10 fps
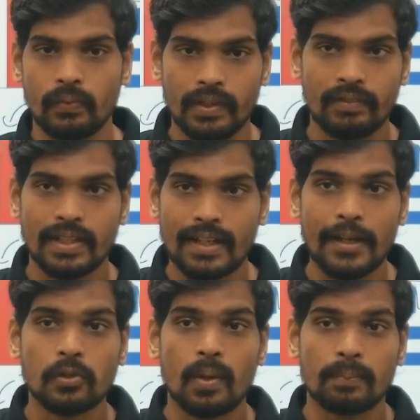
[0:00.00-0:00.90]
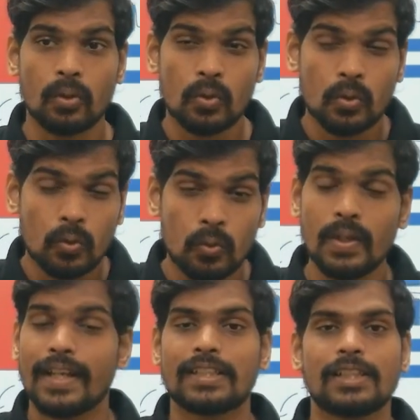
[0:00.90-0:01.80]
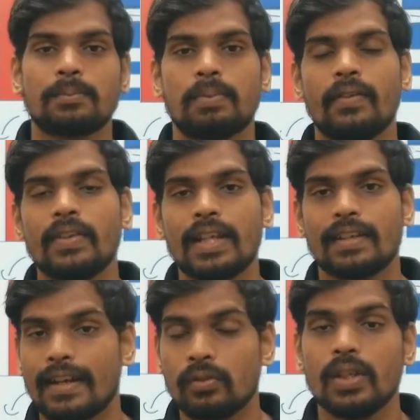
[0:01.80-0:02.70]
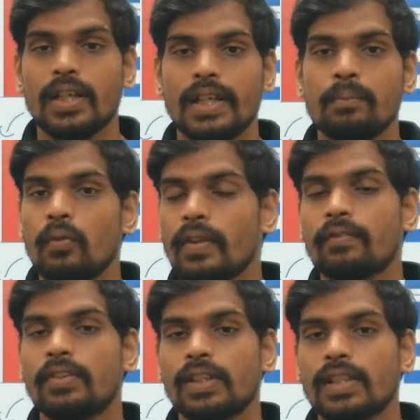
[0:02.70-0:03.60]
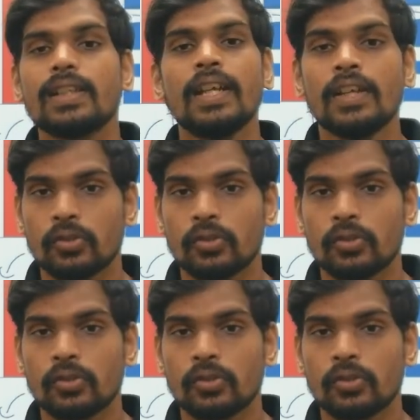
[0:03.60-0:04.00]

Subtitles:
We will try to upload 2 lectures per week regularly moving further.